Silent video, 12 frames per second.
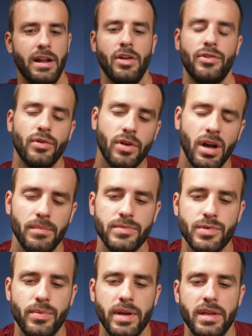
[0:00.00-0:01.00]
also
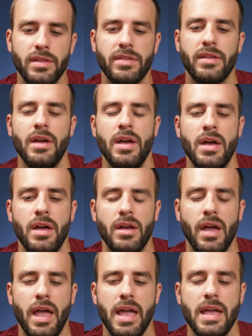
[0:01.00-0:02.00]
comes with
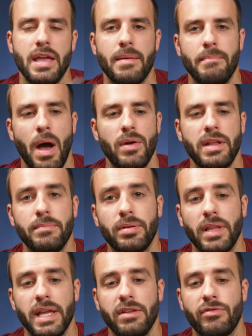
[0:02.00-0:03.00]
a mounting
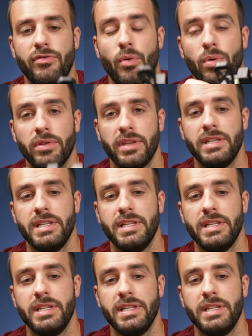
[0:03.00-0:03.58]
plate for the